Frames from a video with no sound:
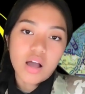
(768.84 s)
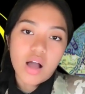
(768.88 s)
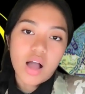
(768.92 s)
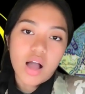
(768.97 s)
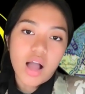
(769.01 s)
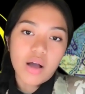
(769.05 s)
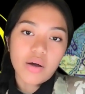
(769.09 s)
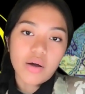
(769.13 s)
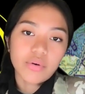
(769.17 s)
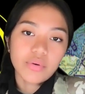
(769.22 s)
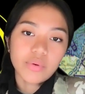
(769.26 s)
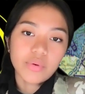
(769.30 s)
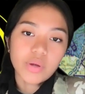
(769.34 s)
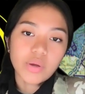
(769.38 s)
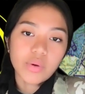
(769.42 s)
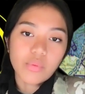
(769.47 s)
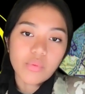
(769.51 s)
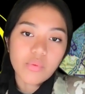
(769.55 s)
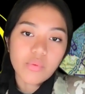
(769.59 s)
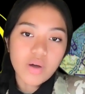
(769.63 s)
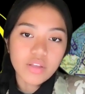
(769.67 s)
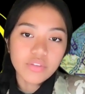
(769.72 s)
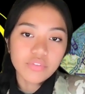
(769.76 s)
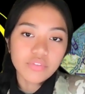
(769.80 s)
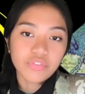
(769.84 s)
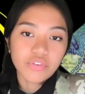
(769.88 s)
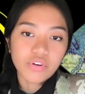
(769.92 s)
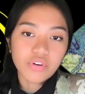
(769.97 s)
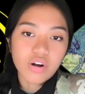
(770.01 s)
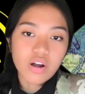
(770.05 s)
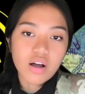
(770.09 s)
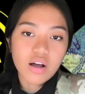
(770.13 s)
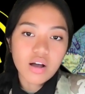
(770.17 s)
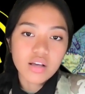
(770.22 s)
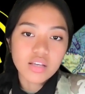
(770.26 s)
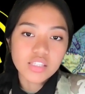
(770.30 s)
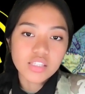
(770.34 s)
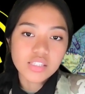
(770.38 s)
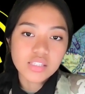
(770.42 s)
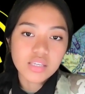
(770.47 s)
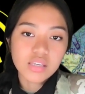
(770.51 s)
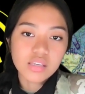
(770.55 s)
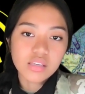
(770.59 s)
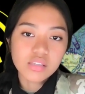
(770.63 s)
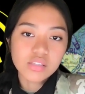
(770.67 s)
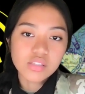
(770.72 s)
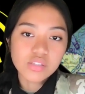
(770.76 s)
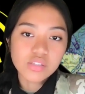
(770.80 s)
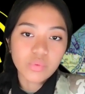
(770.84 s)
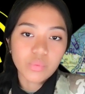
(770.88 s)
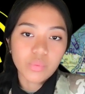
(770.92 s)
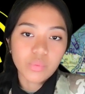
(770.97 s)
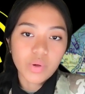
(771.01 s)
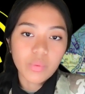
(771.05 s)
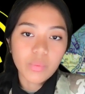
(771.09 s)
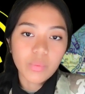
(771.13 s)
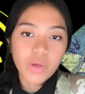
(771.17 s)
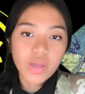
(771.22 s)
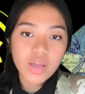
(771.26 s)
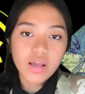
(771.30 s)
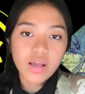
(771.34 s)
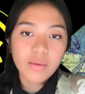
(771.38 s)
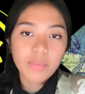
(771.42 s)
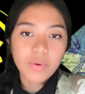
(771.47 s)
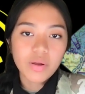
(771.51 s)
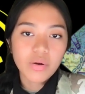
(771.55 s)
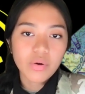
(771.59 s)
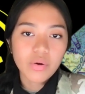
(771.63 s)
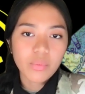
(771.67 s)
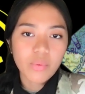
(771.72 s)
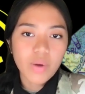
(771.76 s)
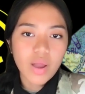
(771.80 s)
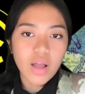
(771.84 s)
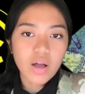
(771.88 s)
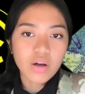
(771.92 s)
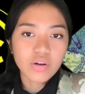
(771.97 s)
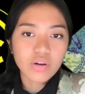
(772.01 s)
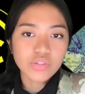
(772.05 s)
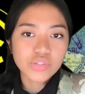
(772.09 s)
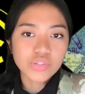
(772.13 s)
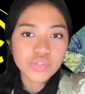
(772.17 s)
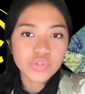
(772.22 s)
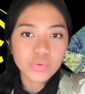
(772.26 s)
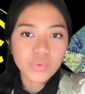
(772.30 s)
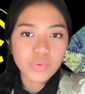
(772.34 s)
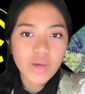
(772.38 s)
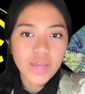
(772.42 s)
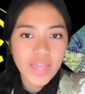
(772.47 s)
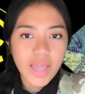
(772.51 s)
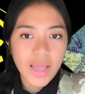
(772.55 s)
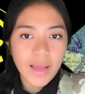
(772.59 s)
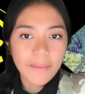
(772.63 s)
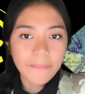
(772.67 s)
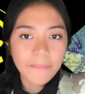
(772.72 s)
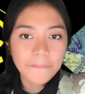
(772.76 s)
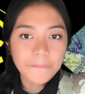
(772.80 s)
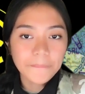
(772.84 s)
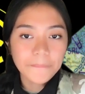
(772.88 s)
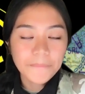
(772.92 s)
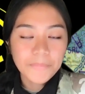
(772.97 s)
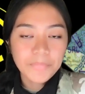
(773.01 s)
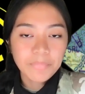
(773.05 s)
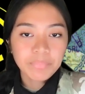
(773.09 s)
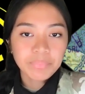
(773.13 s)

how it went for us is we wake up at around 2 a.m.